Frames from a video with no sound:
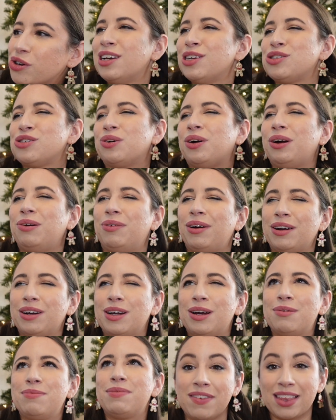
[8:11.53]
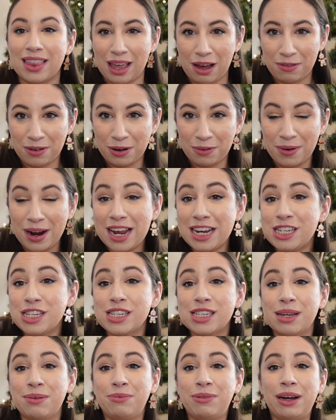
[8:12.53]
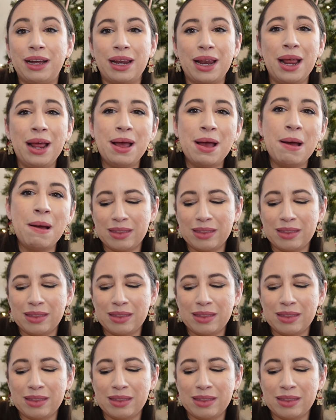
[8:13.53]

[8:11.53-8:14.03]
So I wound up giving that one away to someone,